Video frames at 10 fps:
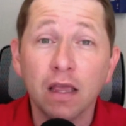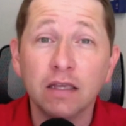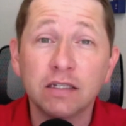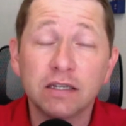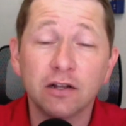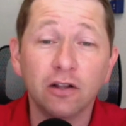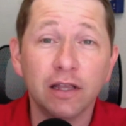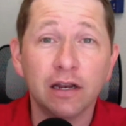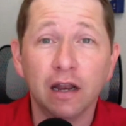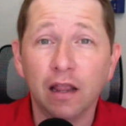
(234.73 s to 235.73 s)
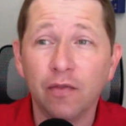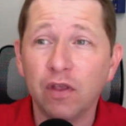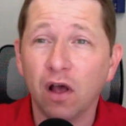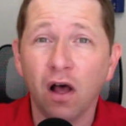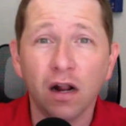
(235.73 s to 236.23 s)
He's still in, in
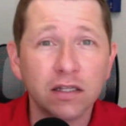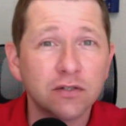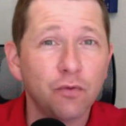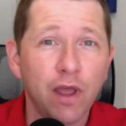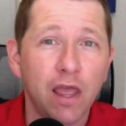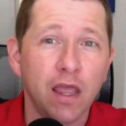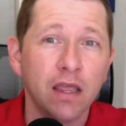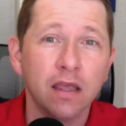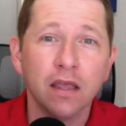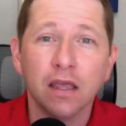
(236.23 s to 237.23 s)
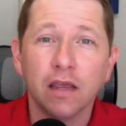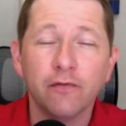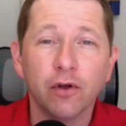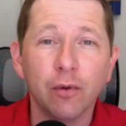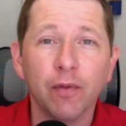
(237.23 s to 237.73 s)
the oddest way, even
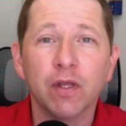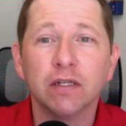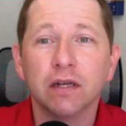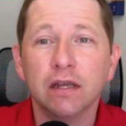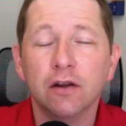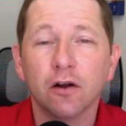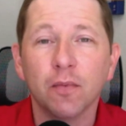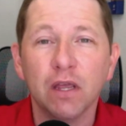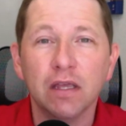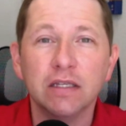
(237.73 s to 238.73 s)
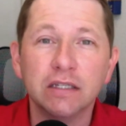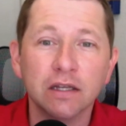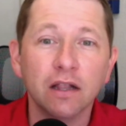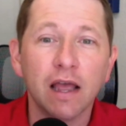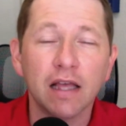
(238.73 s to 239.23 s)
though he won the Kentucky Derby, he
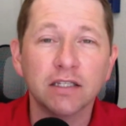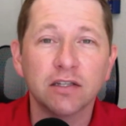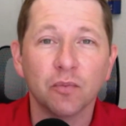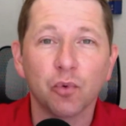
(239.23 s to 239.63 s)
still has some